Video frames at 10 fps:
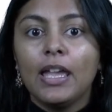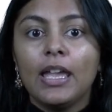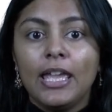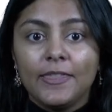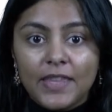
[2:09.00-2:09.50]

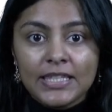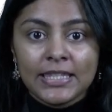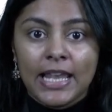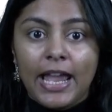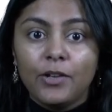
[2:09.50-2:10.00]
In this
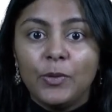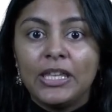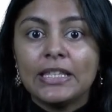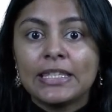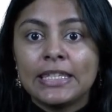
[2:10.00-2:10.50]
slide, we
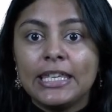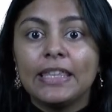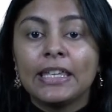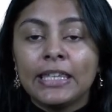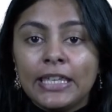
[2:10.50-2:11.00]
can see the
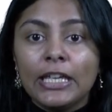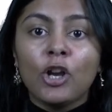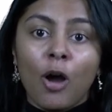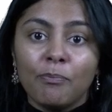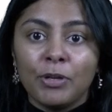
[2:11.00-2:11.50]
key
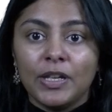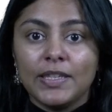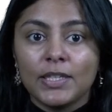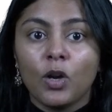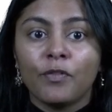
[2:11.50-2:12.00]

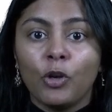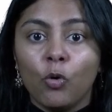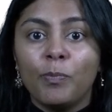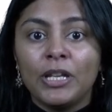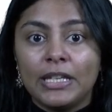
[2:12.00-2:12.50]
components of an
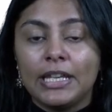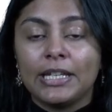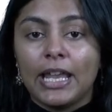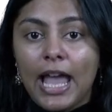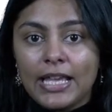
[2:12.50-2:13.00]
open
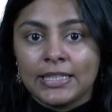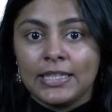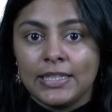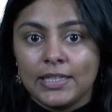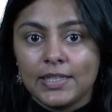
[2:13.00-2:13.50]
data
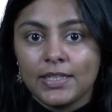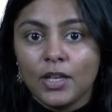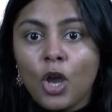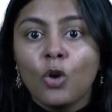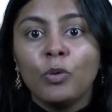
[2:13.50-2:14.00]
licenses,
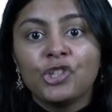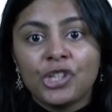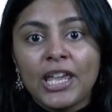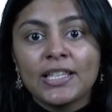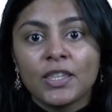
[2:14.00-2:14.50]
which
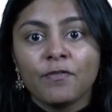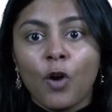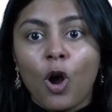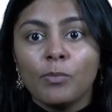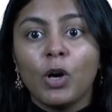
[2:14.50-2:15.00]
takes the
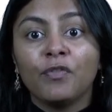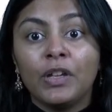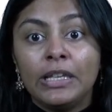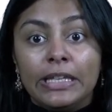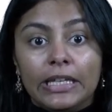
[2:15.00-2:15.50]
form of a
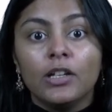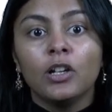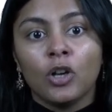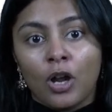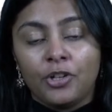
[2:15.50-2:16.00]
legal
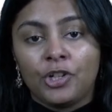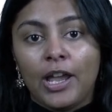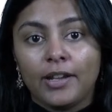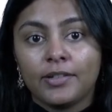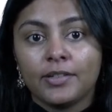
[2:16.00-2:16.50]

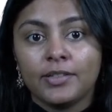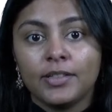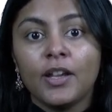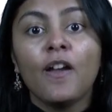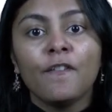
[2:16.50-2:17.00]
contract.
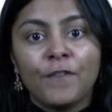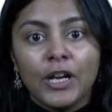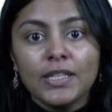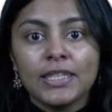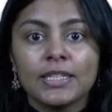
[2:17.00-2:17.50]

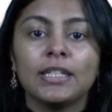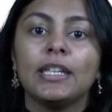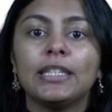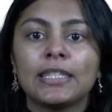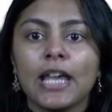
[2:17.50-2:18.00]
First,
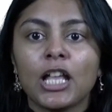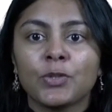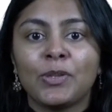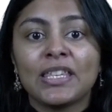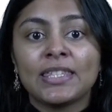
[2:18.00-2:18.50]
it starts
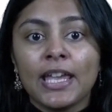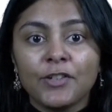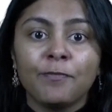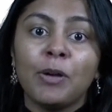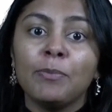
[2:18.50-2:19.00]
with a set
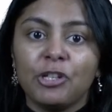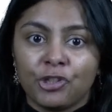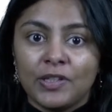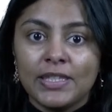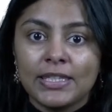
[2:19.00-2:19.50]
of
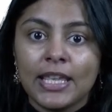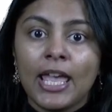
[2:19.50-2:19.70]
permissions